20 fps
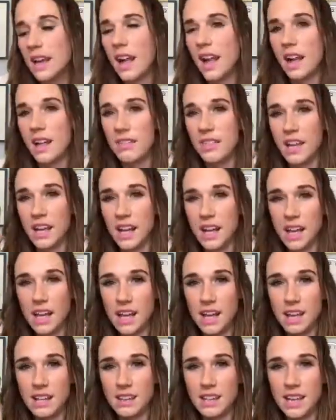and then I
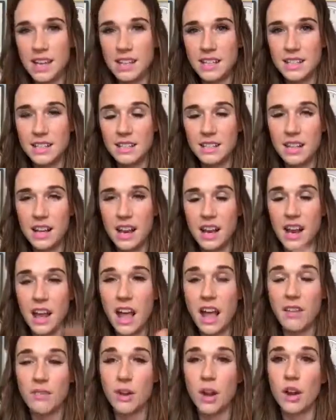eat this, and I
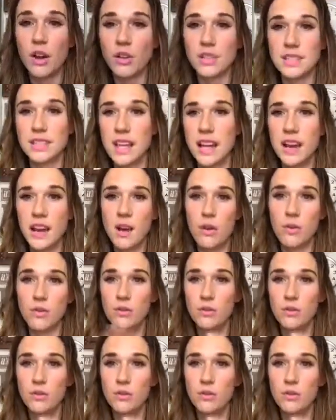have it all set out